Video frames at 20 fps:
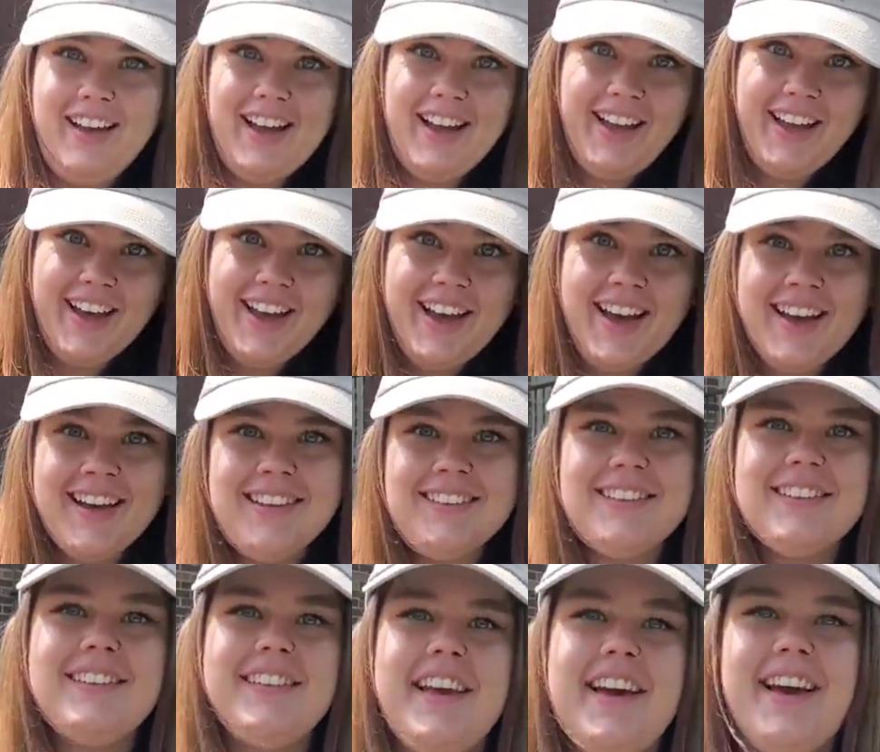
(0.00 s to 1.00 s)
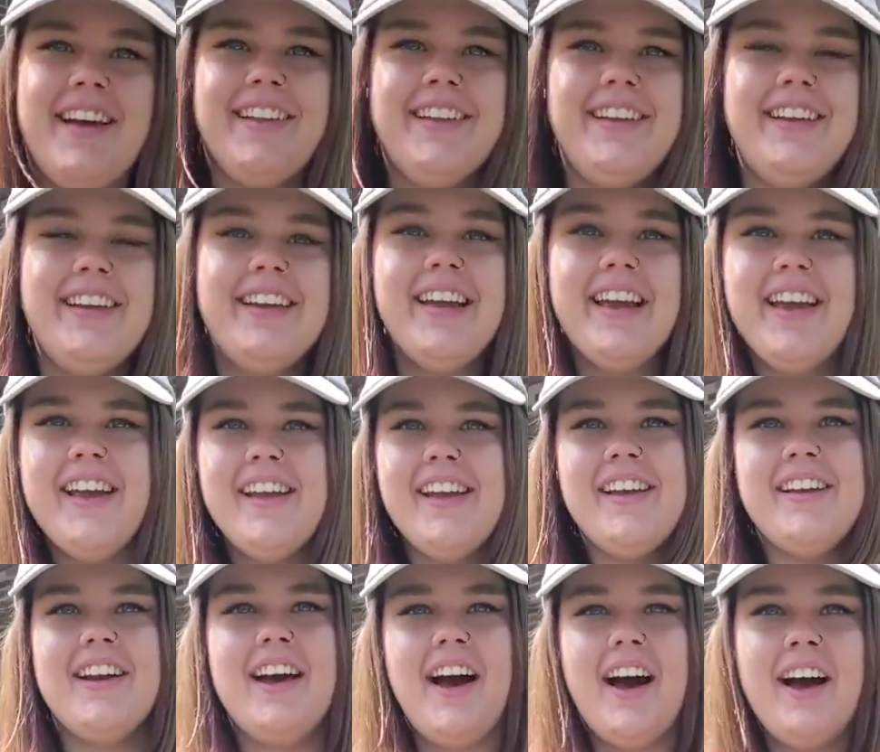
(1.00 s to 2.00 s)
Hi guys, it's Hallie,
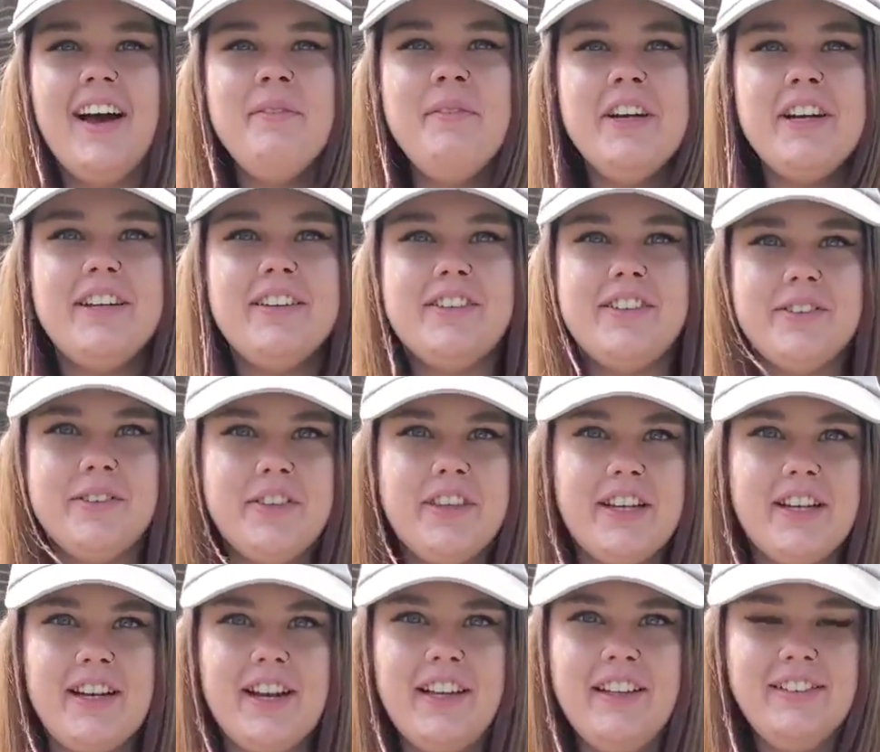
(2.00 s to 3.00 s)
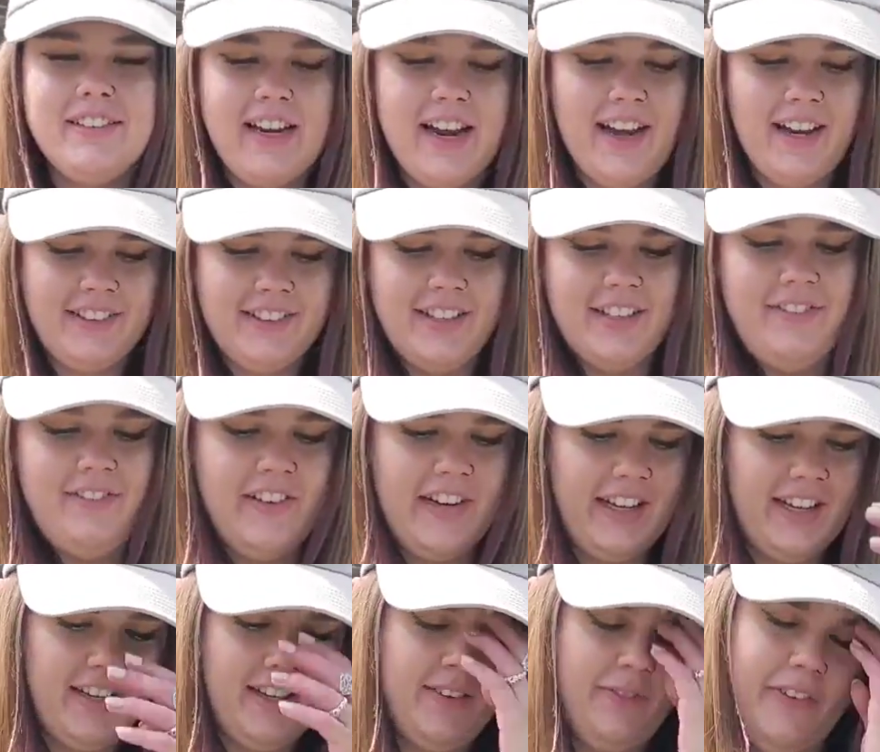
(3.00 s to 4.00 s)
and I'm gonna do the next
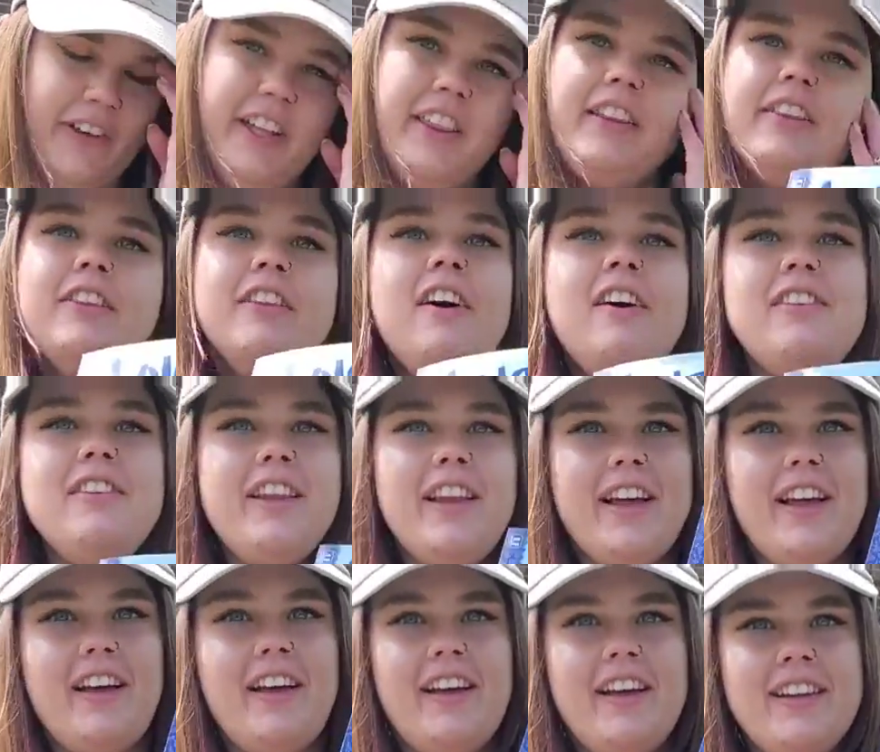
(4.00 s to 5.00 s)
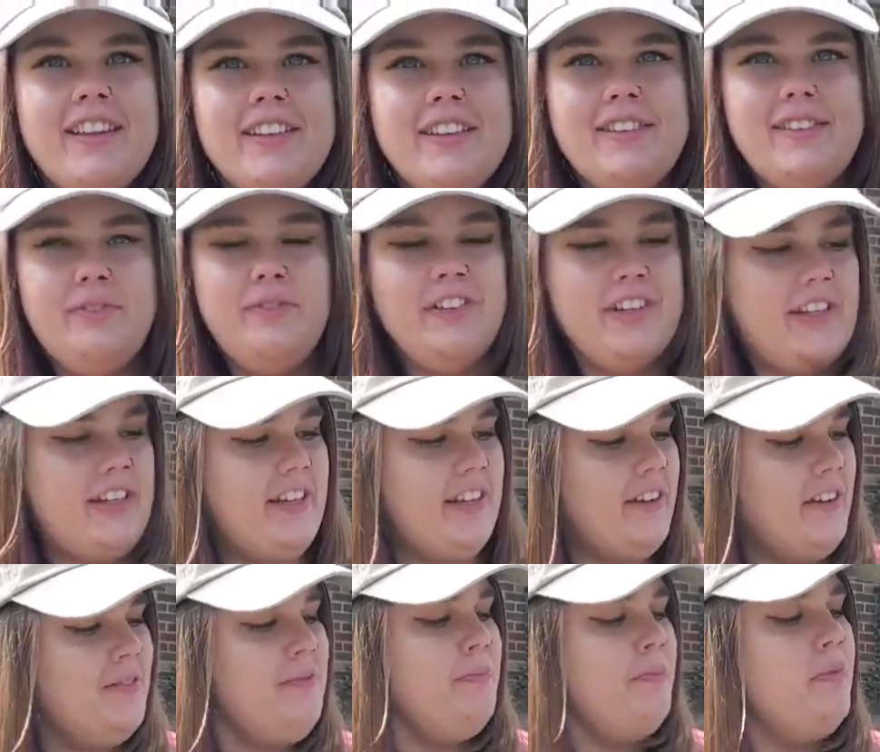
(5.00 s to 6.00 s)
activity with Lola in this
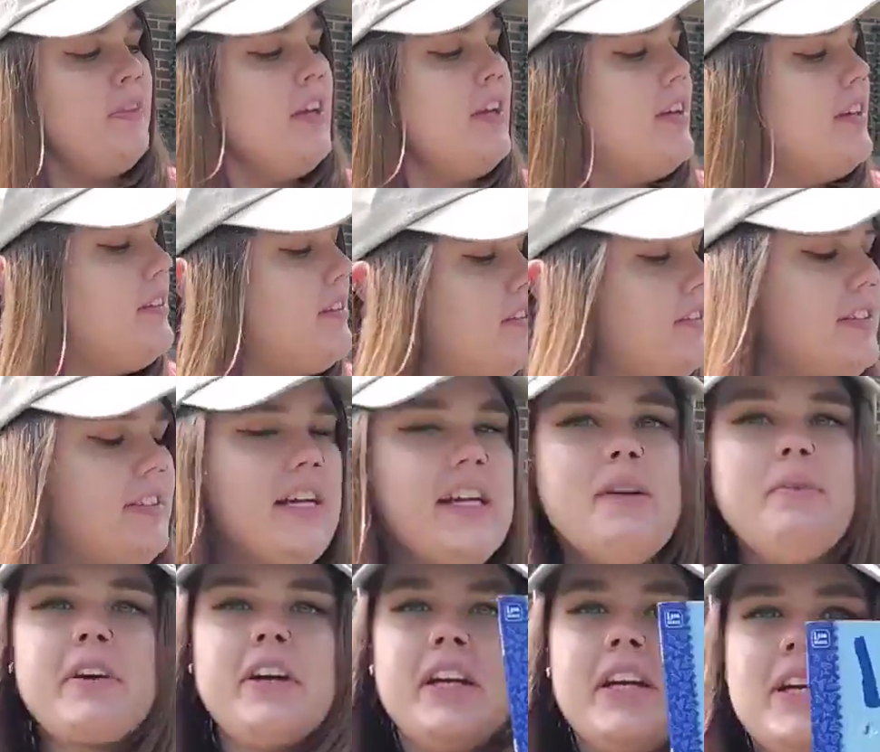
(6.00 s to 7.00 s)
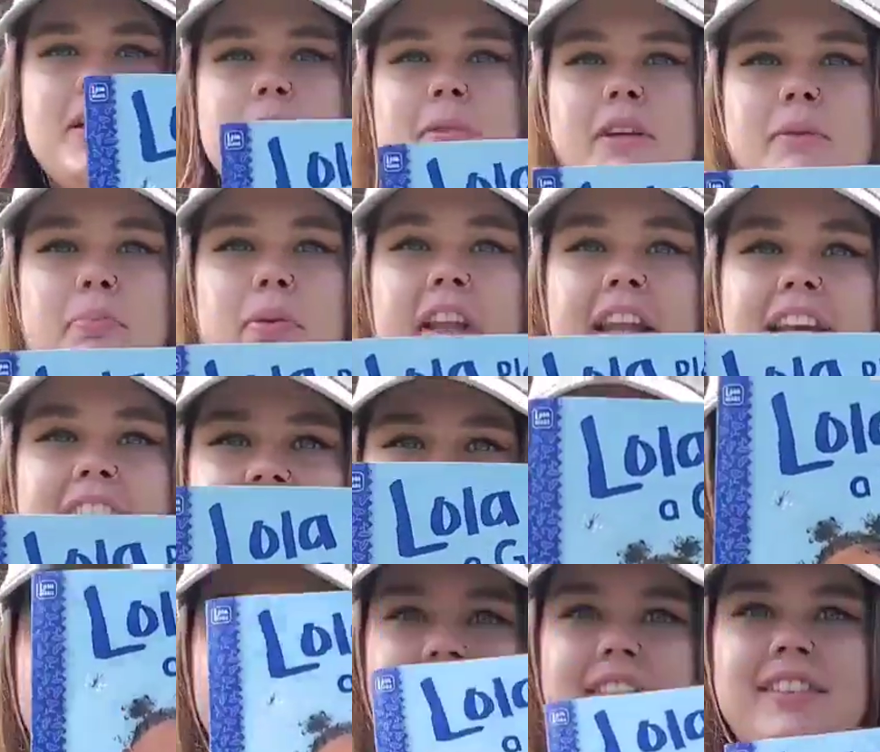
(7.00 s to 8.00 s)
video. So today we're gonna be
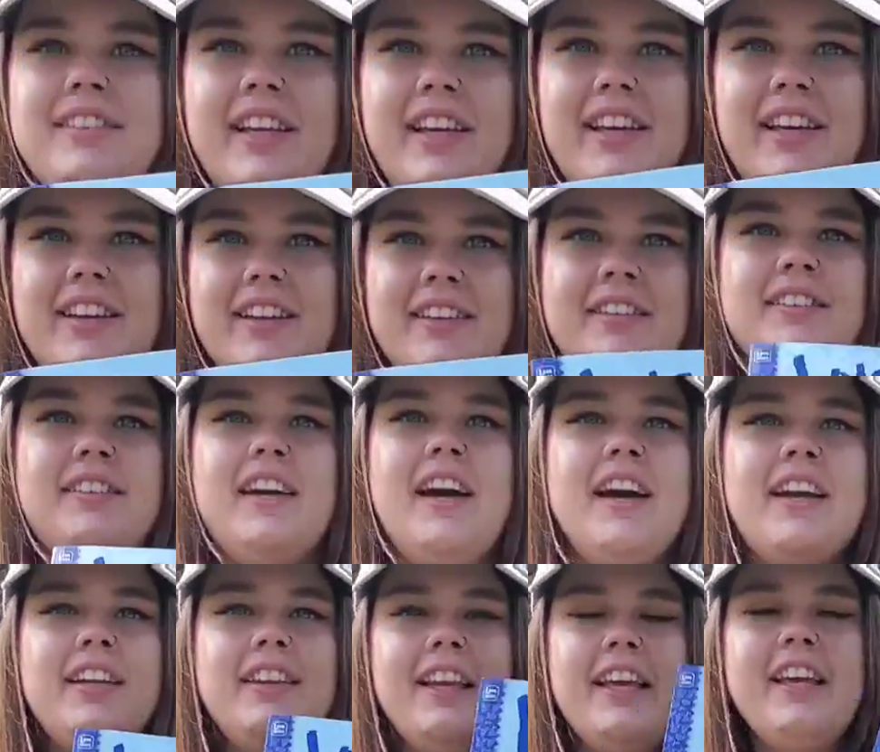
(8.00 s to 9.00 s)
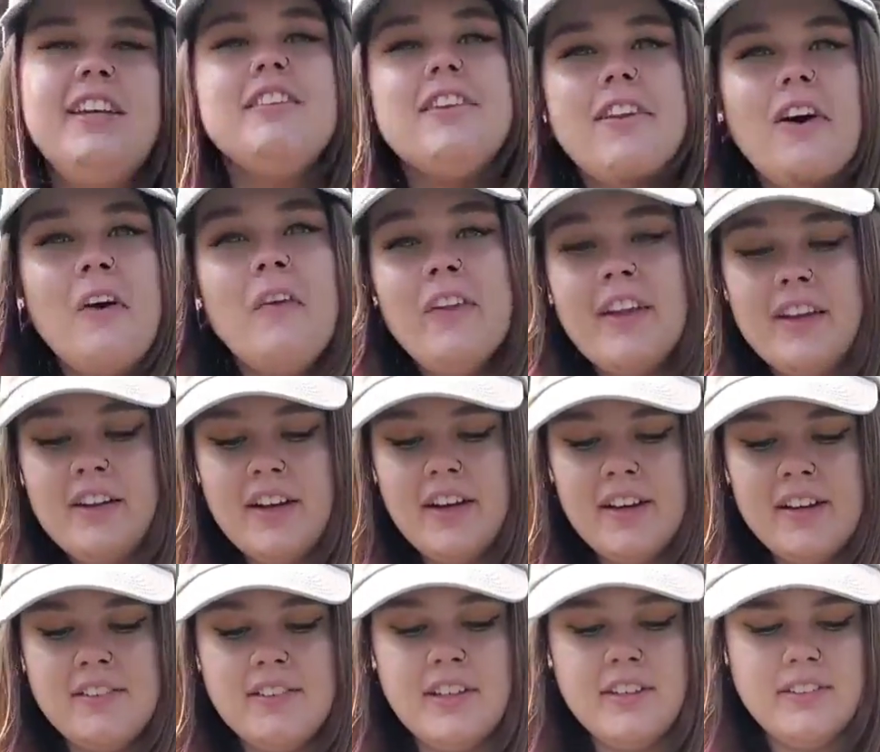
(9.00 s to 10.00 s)
planting seeds, kind of like Lola
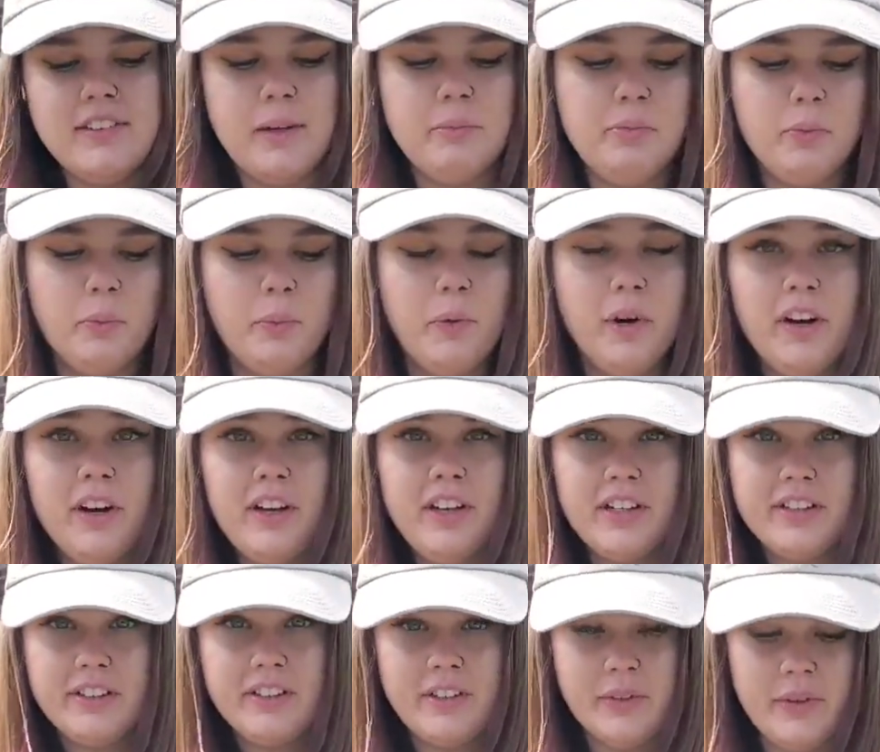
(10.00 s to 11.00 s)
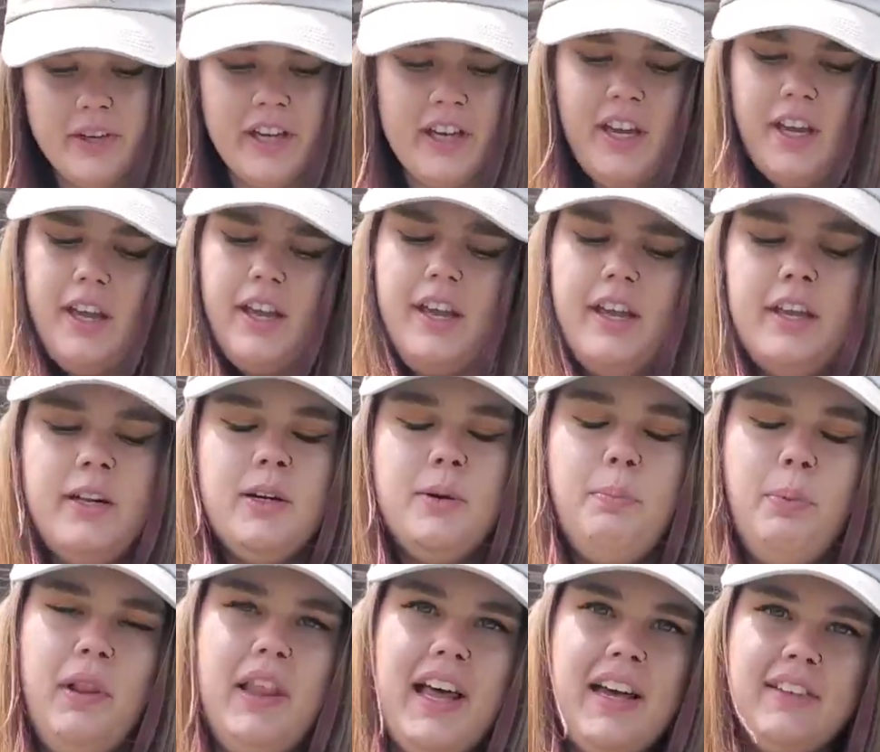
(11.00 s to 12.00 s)
does, except we're gonna do it in a
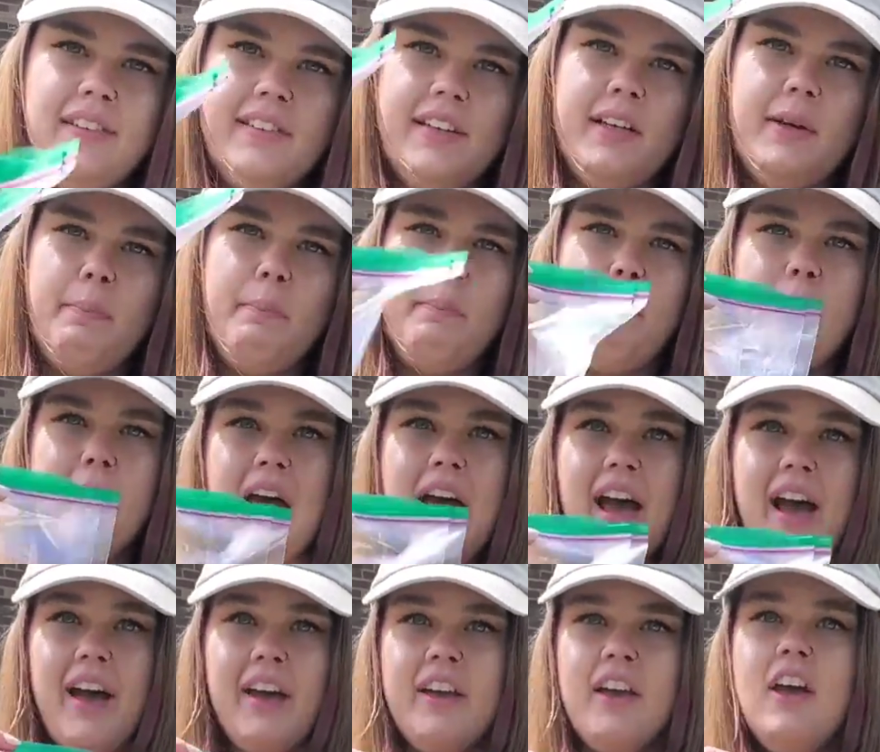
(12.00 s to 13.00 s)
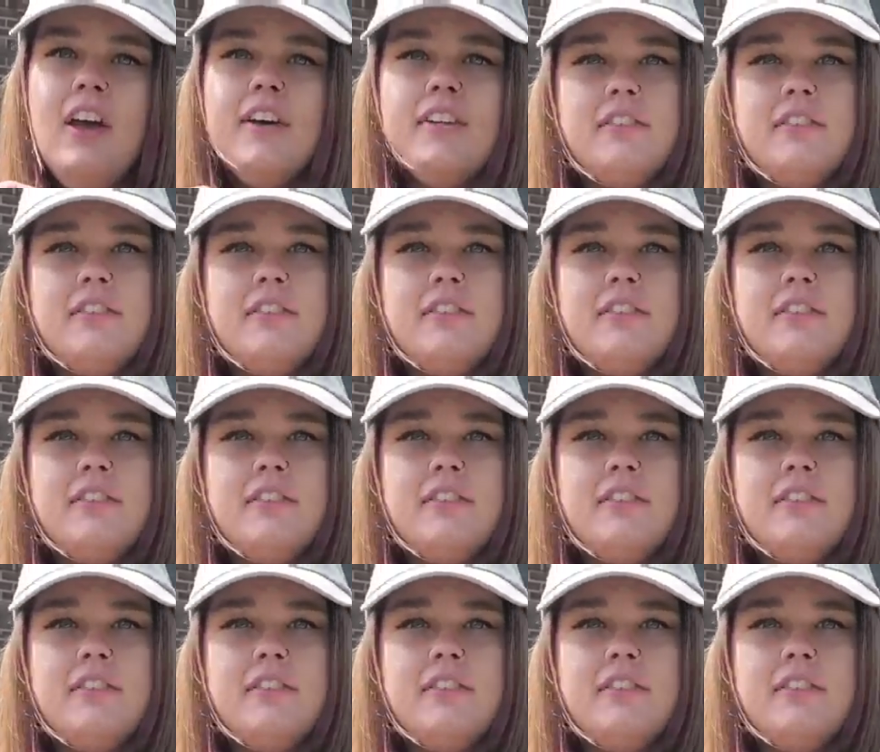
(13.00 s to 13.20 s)
plastic bag.